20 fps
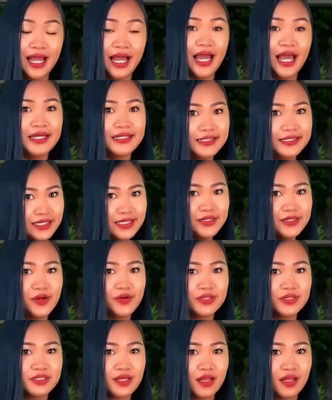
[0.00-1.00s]
I did
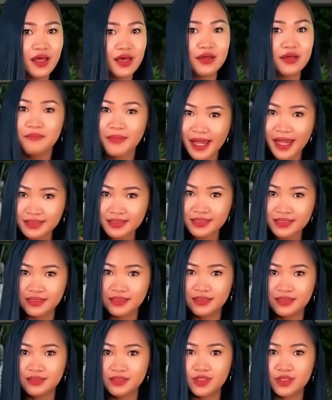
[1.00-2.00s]
notice a lot of
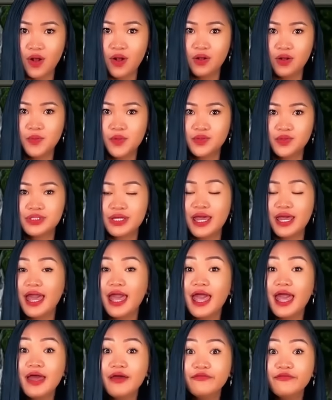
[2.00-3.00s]
Mexicans almost
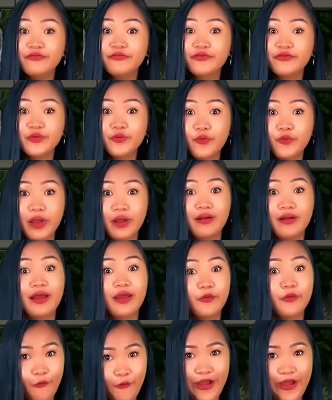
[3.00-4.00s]
everywhere
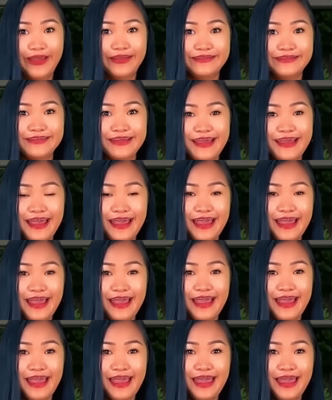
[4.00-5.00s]
I went.
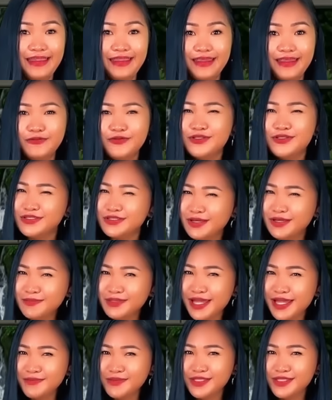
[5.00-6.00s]
And they would
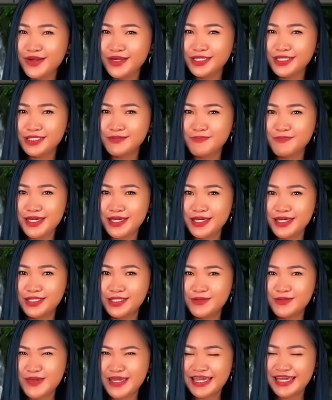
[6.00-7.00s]
sometimes start speaking
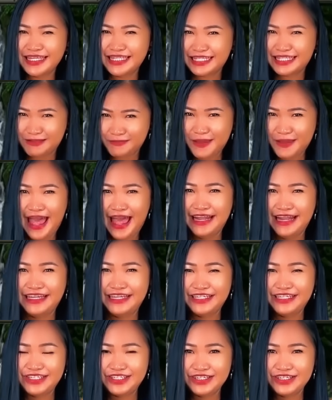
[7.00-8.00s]
to me in
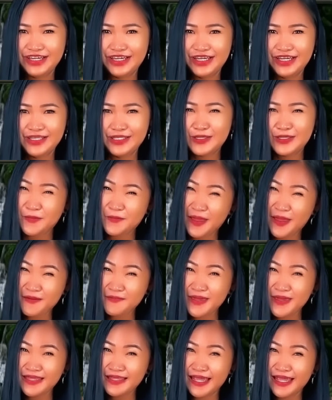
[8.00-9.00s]
Spanish. So
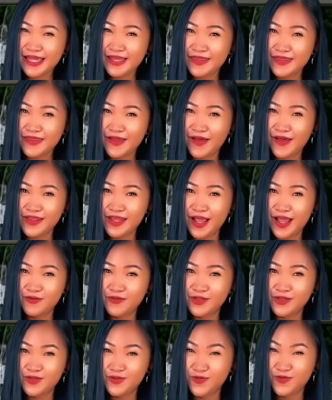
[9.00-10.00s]
maybe they thought I
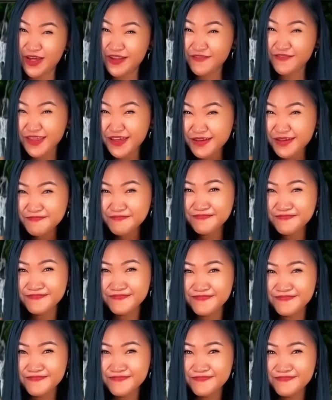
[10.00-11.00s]
was one of them.
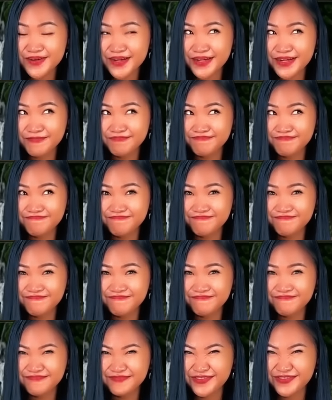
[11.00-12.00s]
But
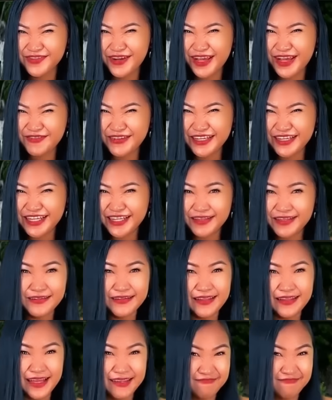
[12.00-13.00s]
do I really look
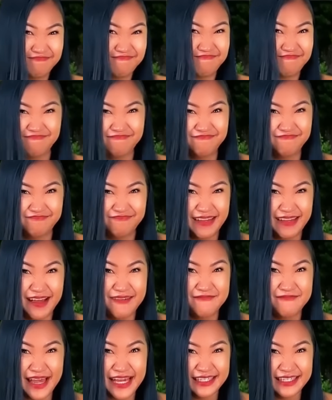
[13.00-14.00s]
like a
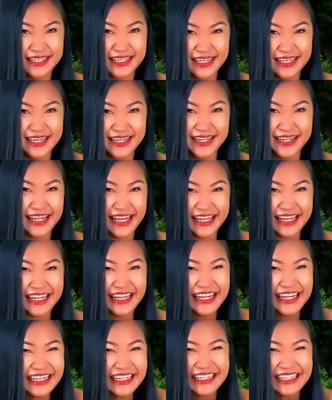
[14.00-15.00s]
Mexican
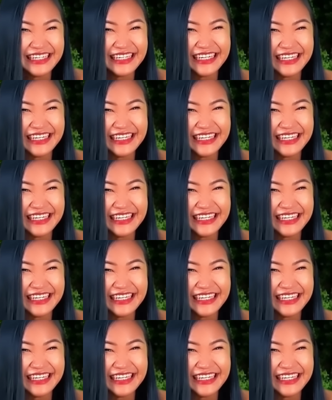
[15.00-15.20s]
lady?